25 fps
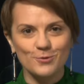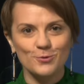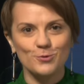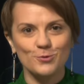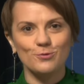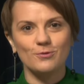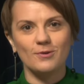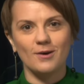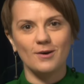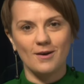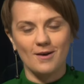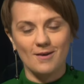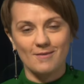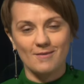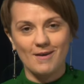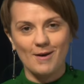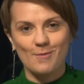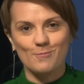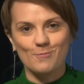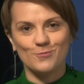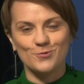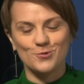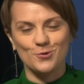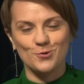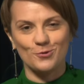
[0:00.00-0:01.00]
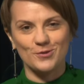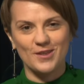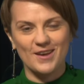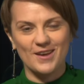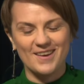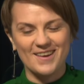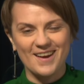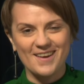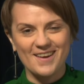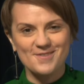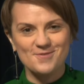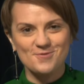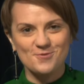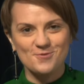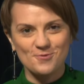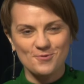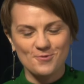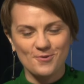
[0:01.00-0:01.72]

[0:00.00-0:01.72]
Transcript: broadcast possible.